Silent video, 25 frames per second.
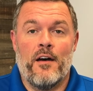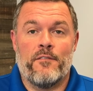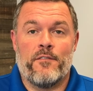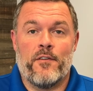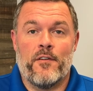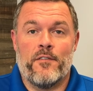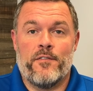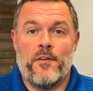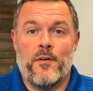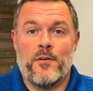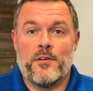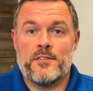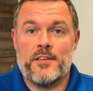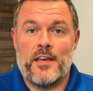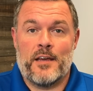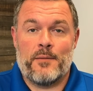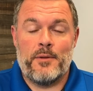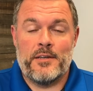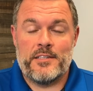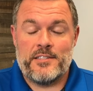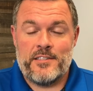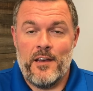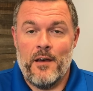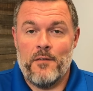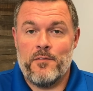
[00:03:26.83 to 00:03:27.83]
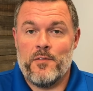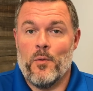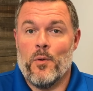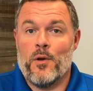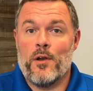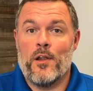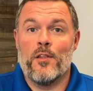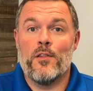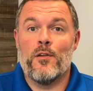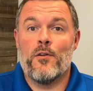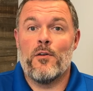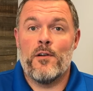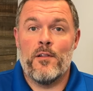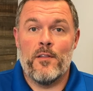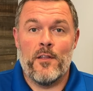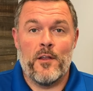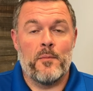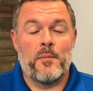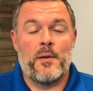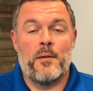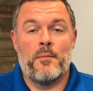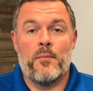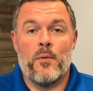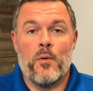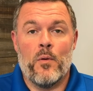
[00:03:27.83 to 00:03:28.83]
for folks like myself that want to learn a
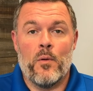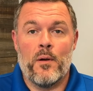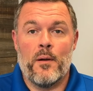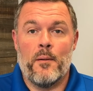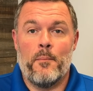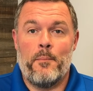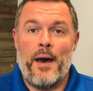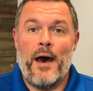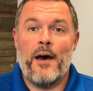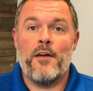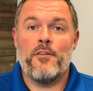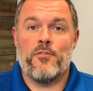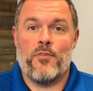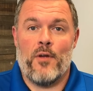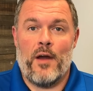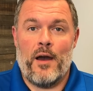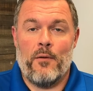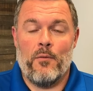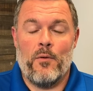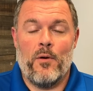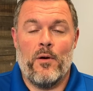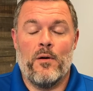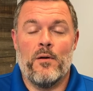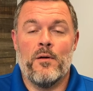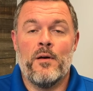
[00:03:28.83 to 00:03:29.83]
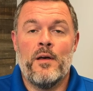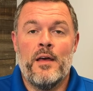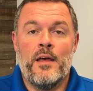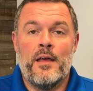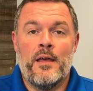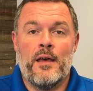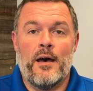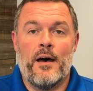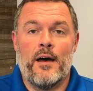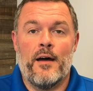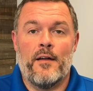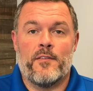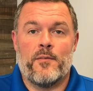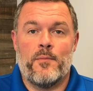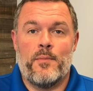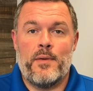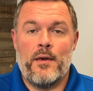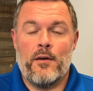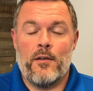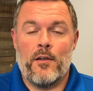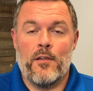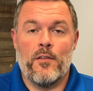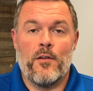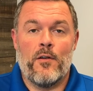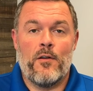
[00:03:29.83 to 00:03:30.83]
little bit more about drywall to be
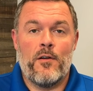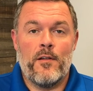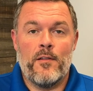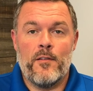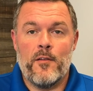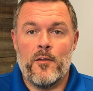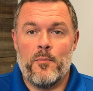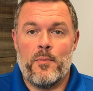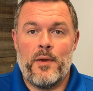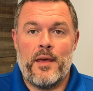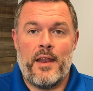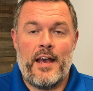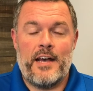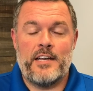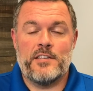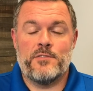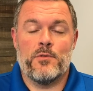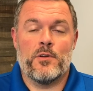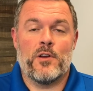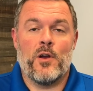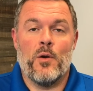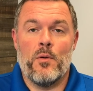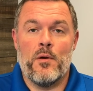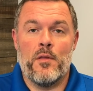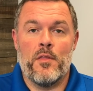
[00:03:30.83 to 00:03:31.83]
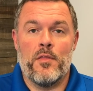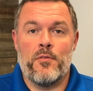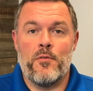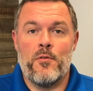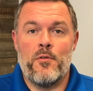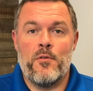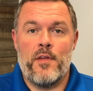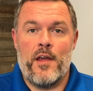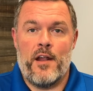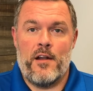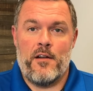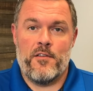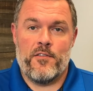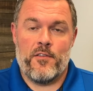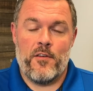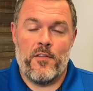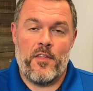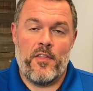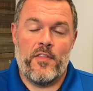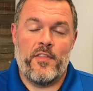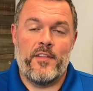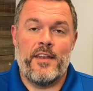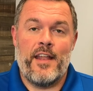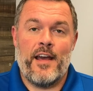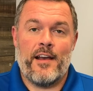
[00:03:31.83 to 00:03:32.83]
able to learn a little bit as we're going through there so
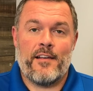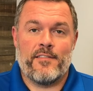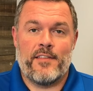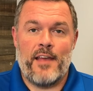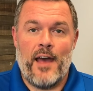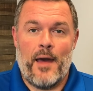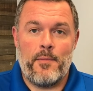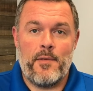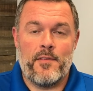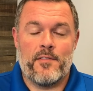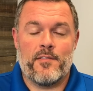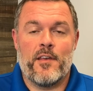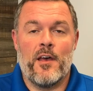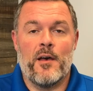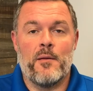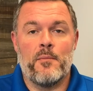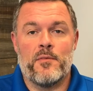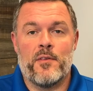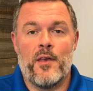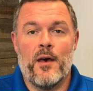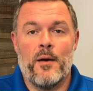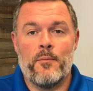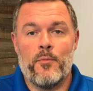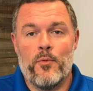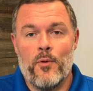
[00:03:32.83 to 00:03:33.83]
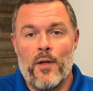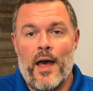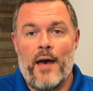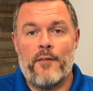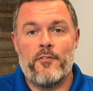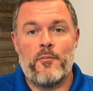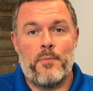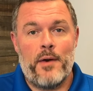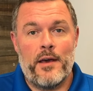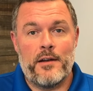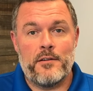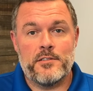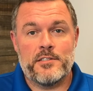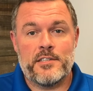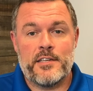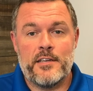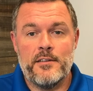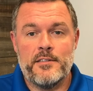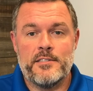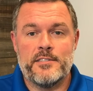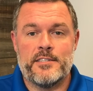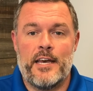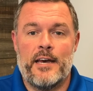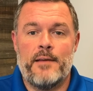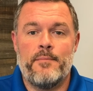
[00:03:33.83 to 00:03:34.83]
that the next time this comes up, we'll have a better
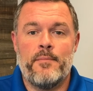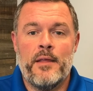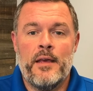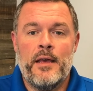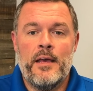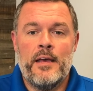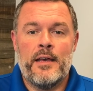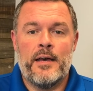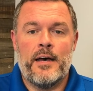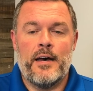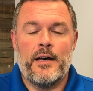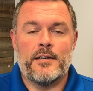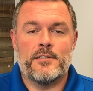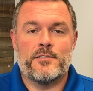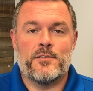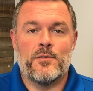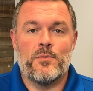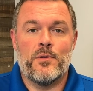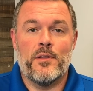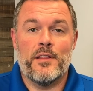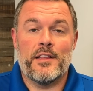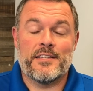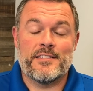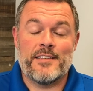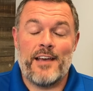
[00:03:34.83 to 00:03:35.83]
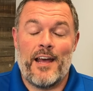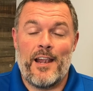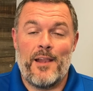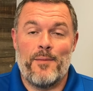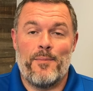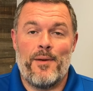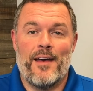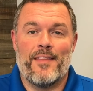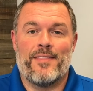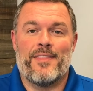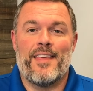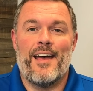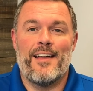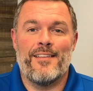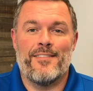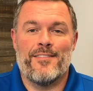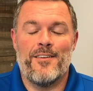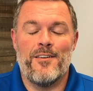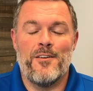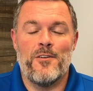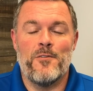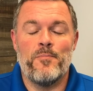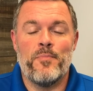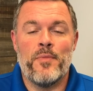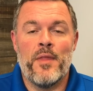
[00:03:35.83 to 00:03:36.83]
skill set. So really excited about that
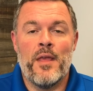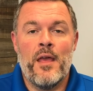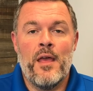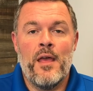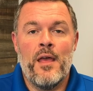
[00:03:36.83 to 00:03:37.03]
too.